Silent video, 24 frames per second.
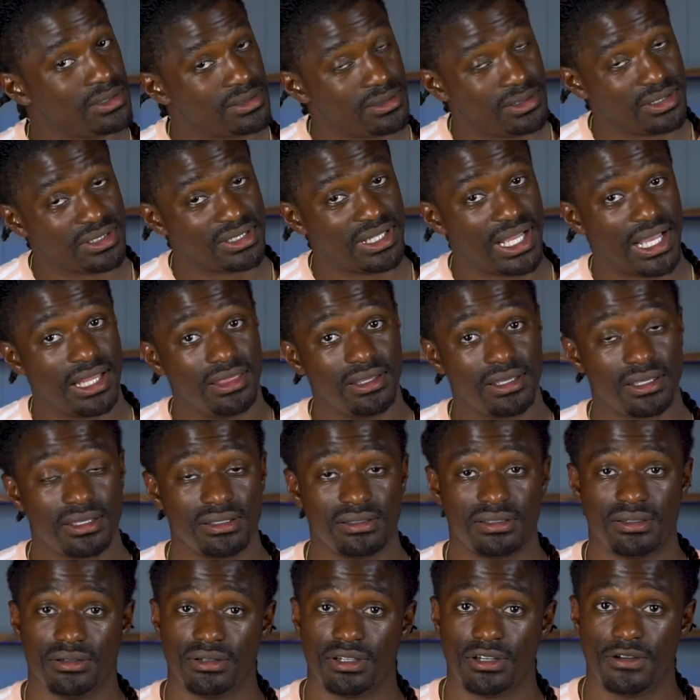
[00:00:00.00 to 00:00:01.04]
So it's not
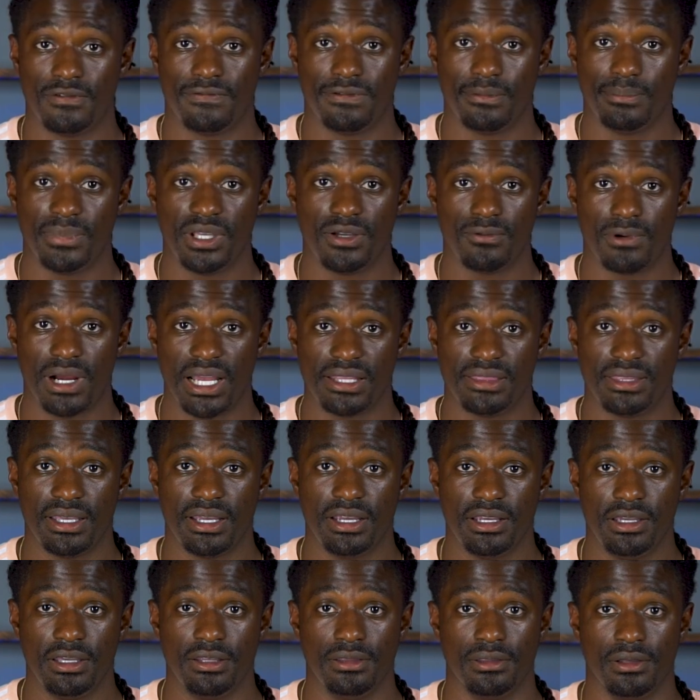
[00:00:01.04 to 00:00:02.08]
looking too good for me right
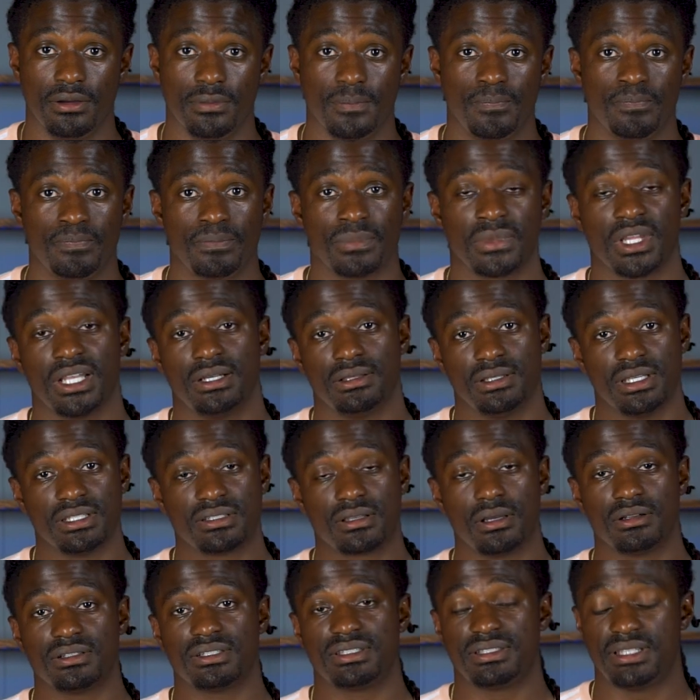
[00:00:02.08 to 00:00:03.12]
there either. Let's
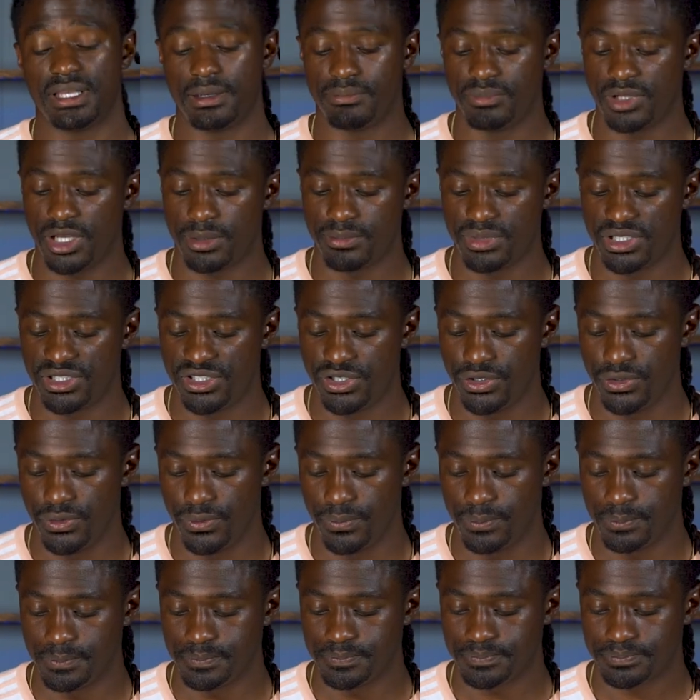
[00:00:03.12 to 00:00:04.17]
go to step number
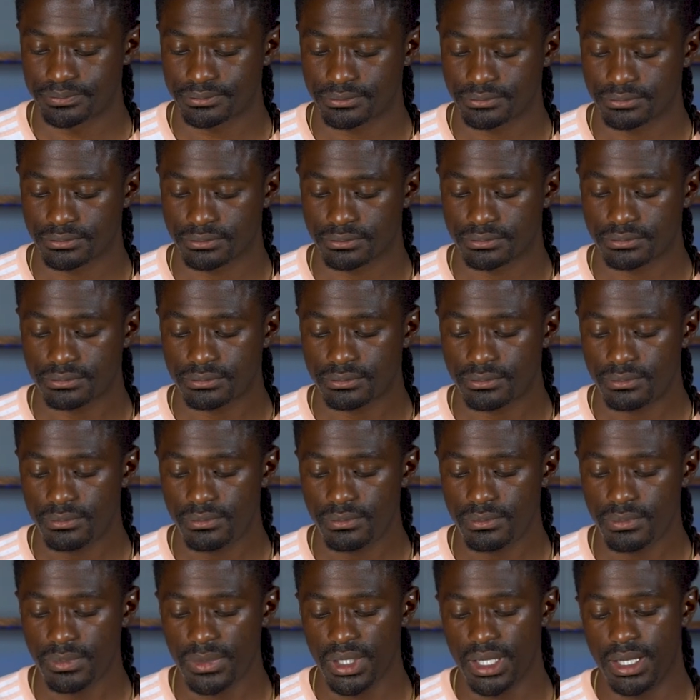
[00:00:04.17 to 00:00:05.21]
two.
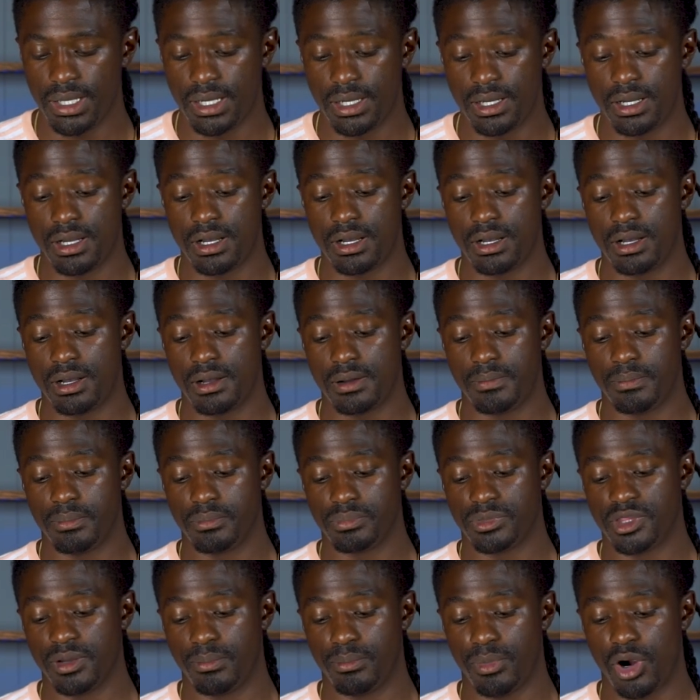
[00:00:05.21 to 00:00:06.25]
Um,
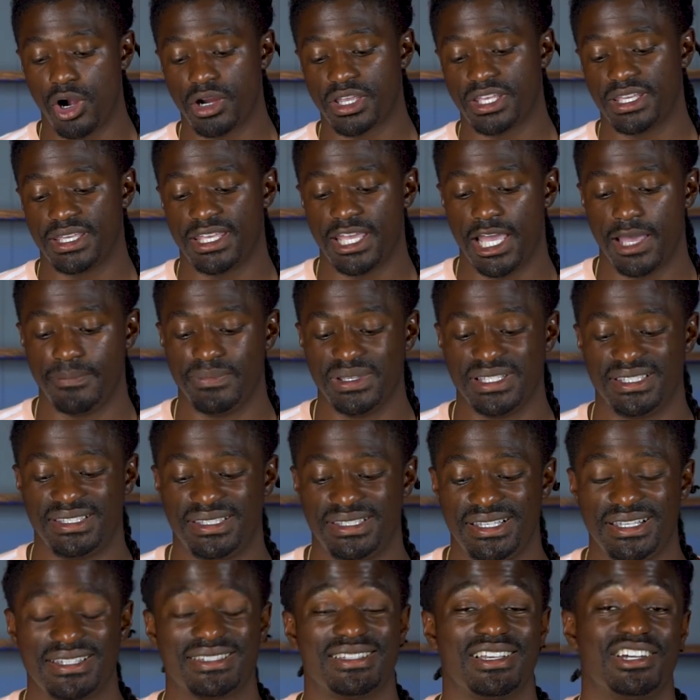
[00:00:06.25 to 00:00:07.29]
the market cap is
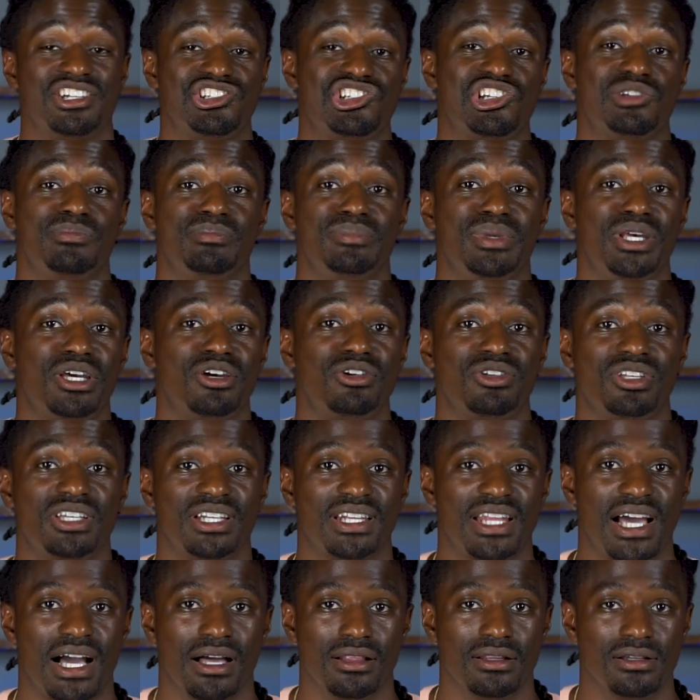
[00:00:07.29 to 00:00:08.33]
six hundred
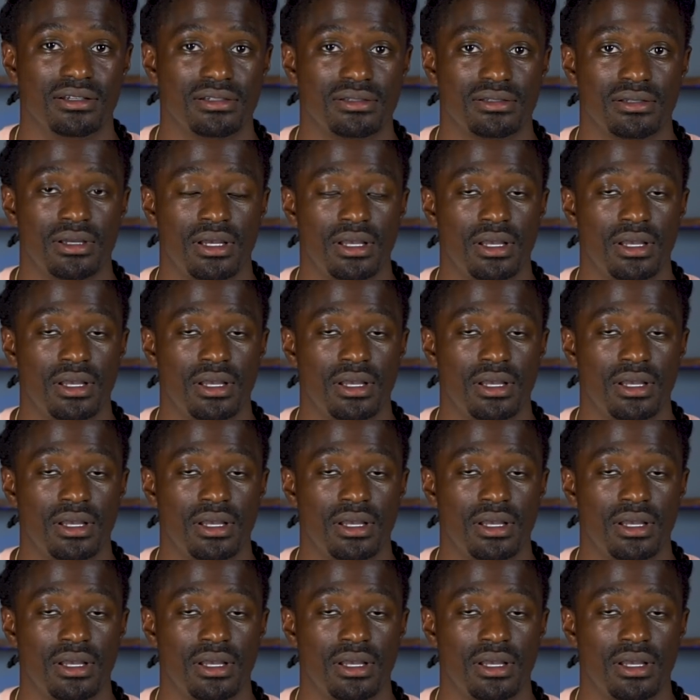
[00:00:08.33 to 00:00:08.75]
million dollars.